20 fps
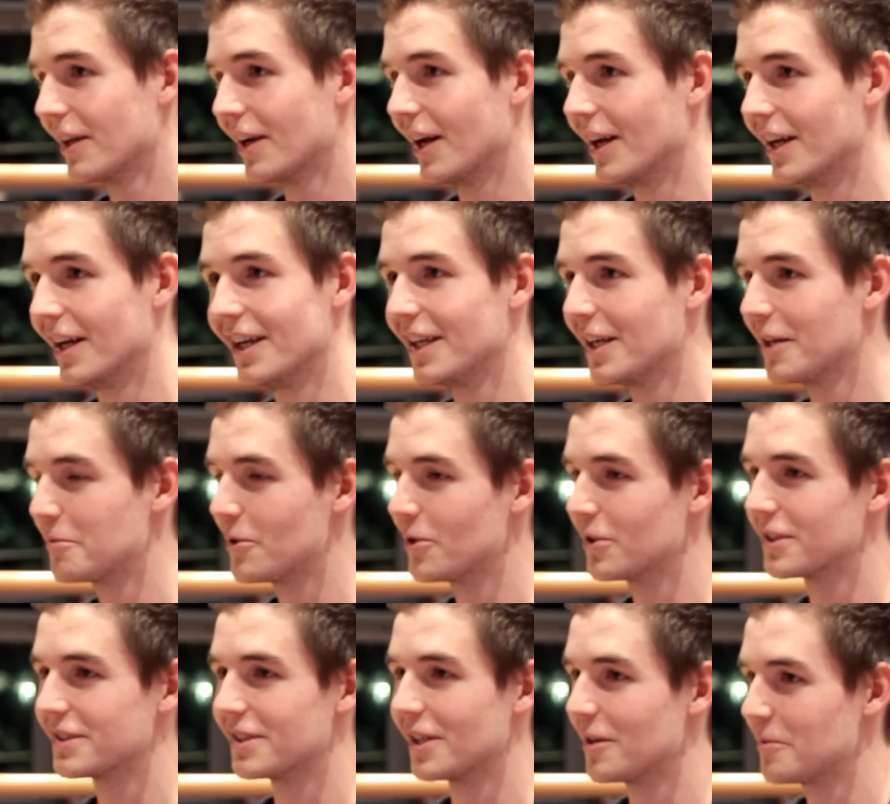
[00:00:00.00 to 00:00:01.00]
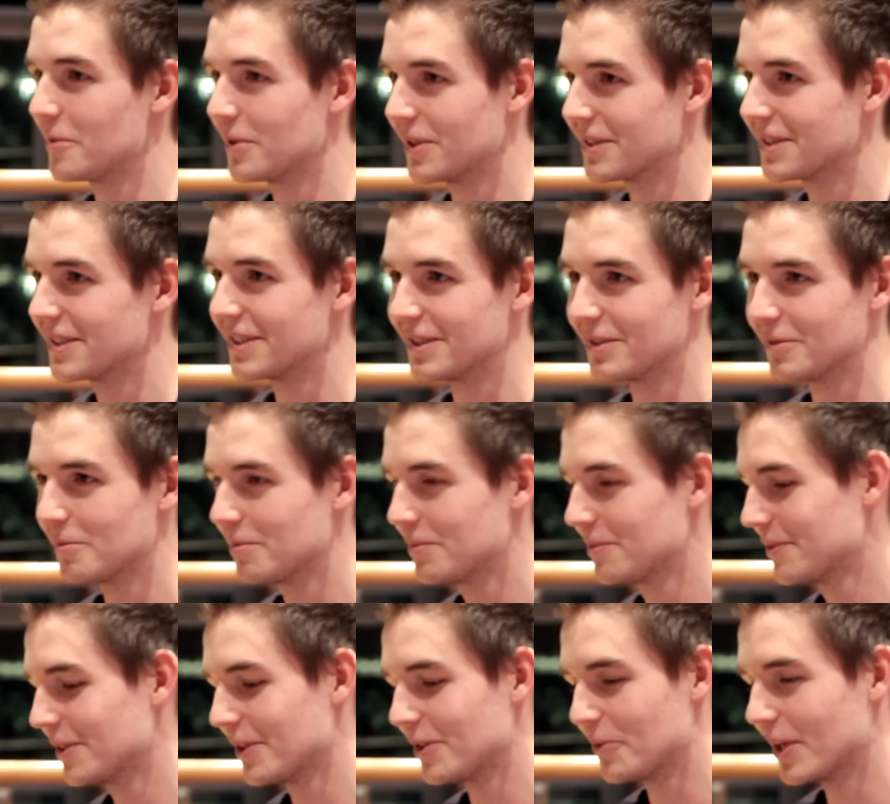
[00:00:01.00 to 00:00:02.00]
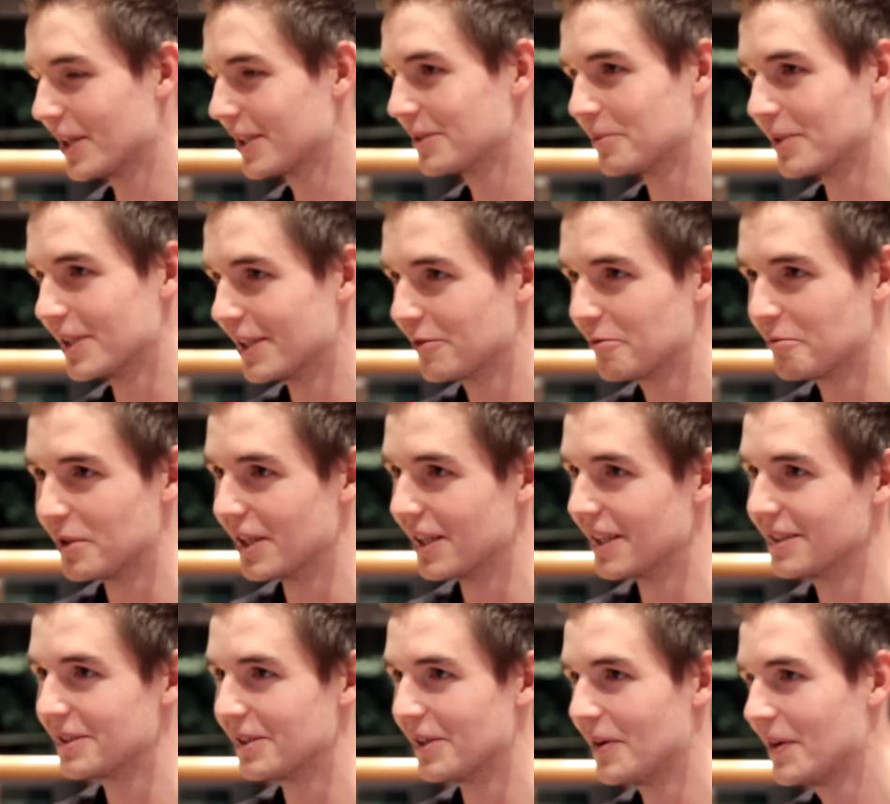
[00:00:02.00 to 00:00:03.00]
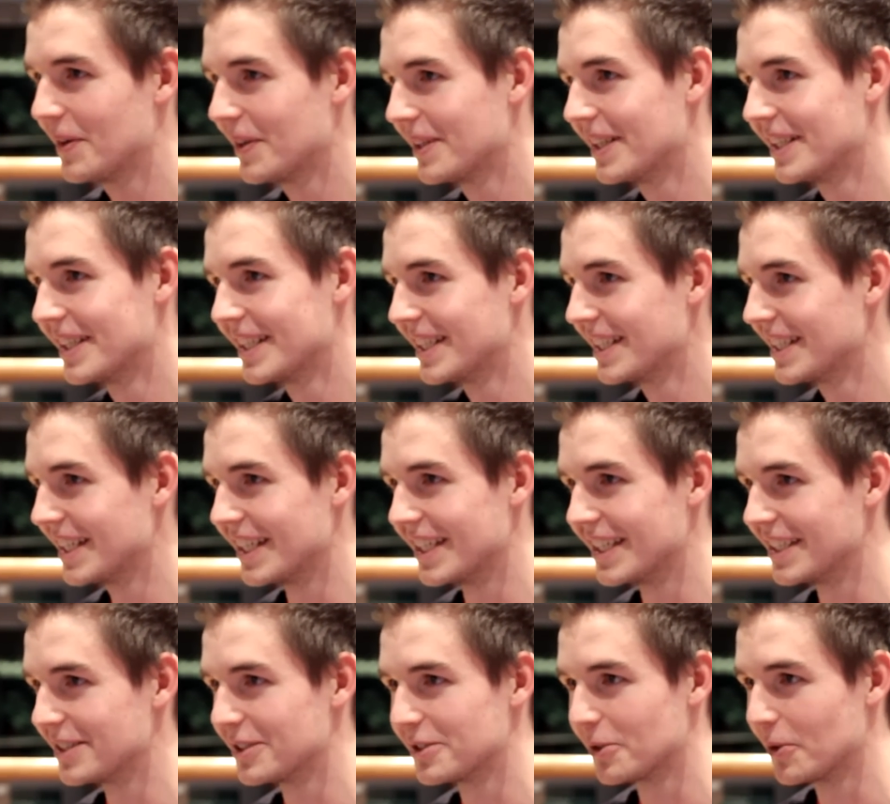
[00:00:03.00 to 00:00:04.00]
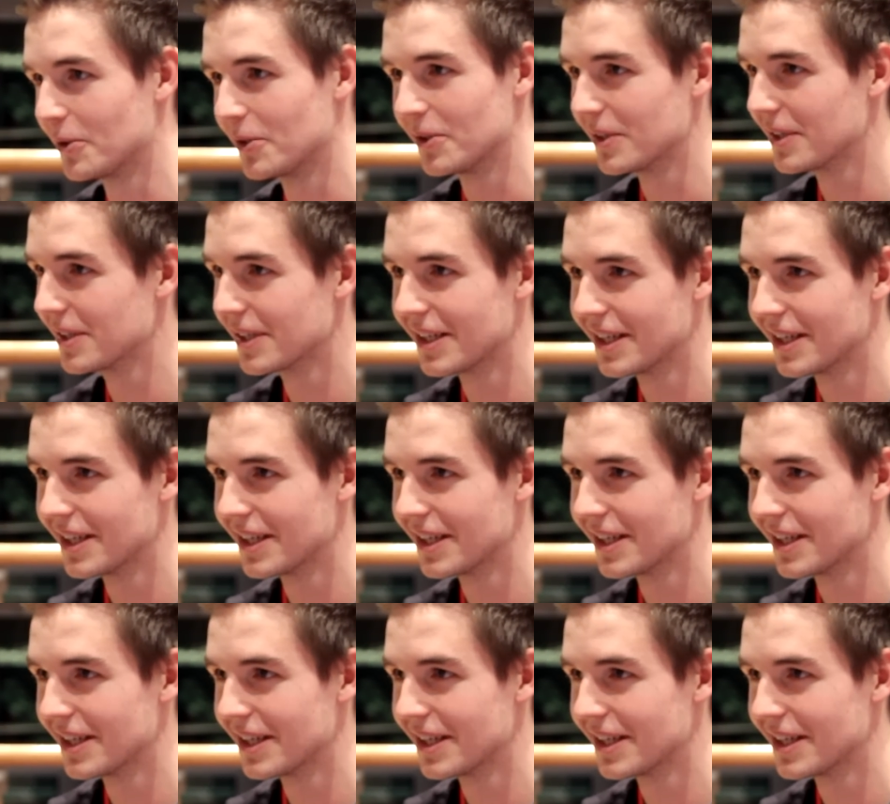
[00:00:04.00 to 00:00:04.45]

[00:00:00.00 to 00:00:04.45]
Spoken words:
I hate him all the time because he wrecks me in FPL, so he's so good.